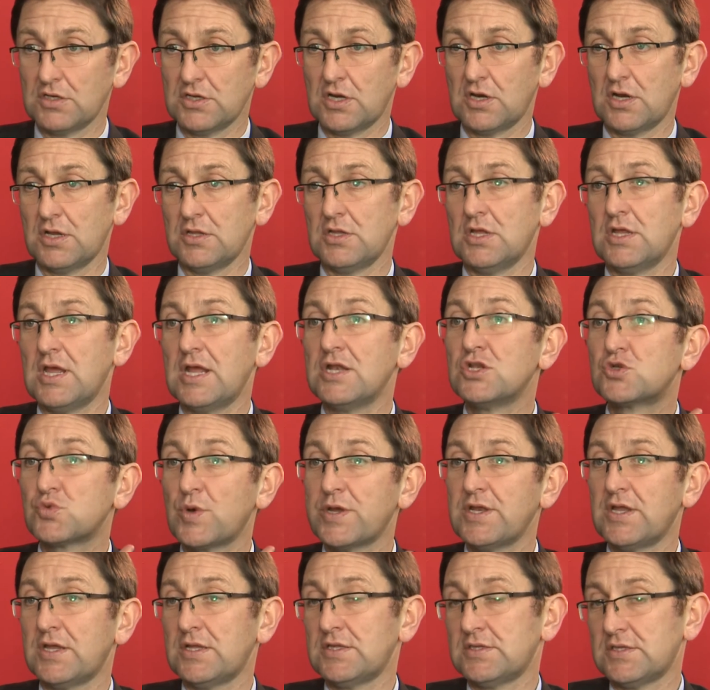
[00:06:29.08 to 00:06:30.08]
in
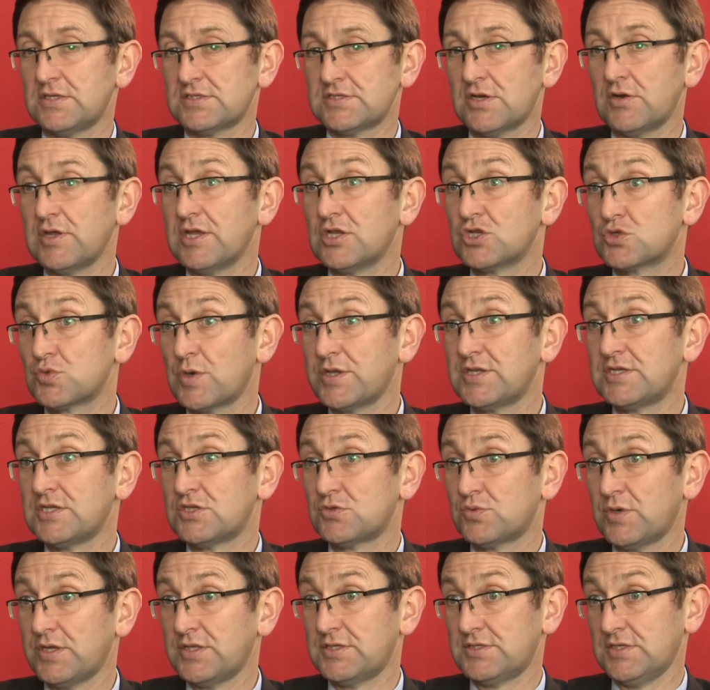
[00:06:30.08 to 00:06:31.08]

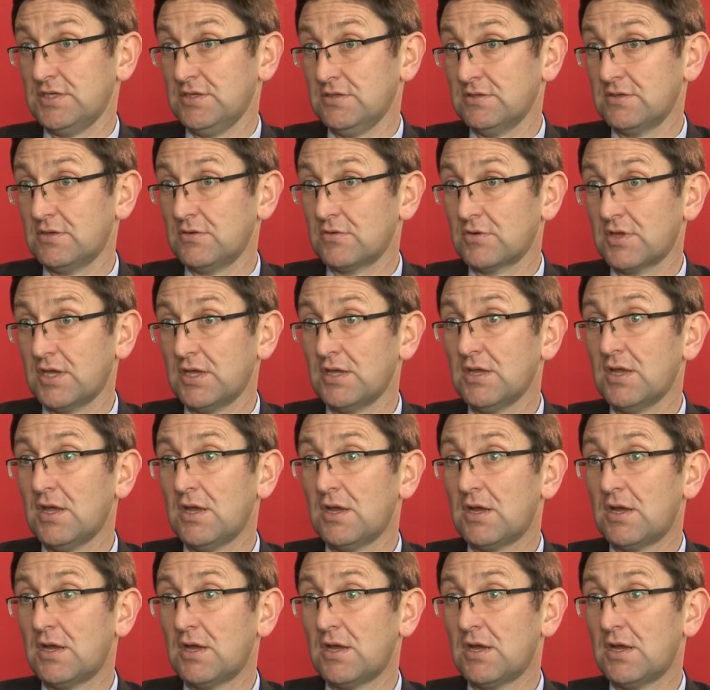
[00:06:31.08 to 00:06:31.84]
2020, okay,